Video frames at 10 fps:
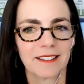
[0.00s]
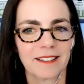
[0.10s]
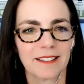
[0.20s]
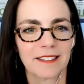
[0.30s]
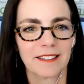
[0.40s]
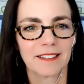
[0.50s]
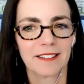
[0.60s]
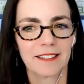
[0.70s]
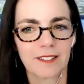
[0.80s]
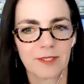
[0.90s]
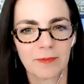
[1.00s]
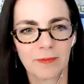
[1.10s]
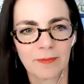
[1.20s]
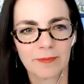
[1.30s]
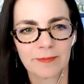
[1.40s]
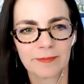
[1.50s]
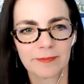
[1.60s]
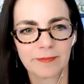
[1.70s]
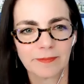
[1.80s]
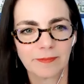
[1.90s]

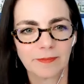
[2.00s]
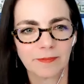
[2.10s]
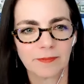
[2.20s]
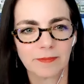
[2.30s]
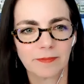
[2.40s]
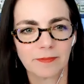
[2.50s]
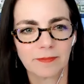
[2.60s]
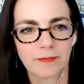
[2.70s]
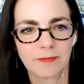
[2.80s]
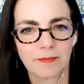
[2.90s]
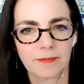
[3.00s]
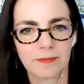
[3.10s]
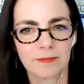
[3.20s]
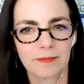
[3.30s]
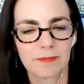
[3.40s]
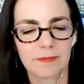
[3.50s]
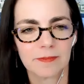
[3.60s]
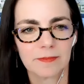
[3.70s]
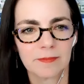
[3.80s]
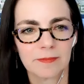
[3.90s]

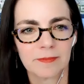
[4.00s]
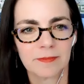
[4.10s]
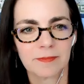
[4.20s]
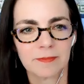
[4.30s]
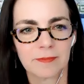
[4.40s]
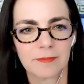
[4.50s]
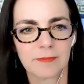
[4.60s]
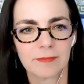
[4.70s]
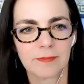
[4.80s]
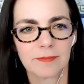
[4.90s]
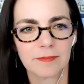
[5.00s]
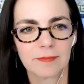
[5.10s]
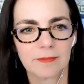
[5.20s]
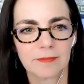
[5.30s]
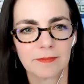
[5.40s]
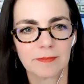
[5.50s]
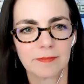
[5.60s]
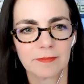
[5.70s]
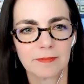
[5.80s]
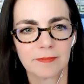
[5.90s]

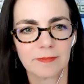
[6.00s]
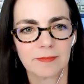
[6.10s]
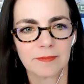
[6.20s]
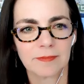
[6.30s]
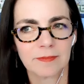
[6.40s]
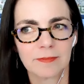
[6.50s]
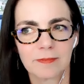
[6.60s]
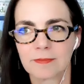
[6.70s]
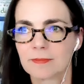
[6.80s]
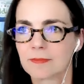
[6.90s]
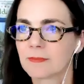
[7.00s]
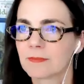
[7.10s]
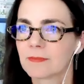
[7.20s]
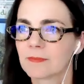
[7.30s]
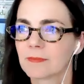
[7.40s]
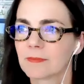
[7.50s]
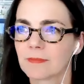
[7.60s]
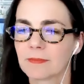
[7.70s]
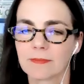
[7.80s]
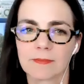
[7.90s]
(not speaking)